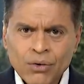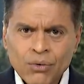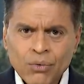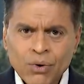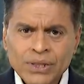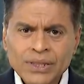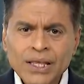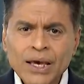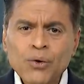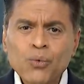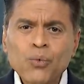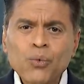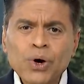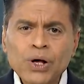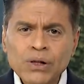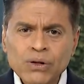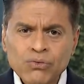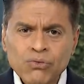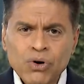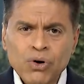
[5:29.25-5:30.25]
What they
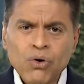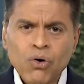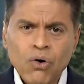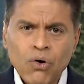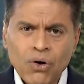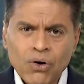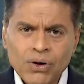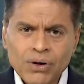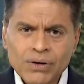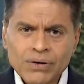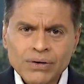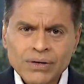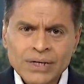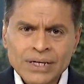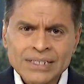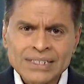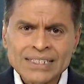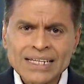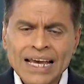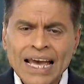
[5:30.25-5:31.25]
will recall
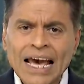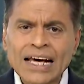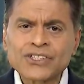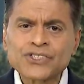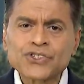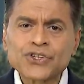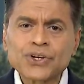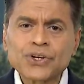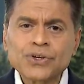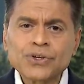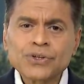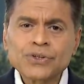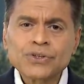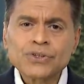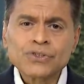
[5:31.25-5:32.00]
is the answer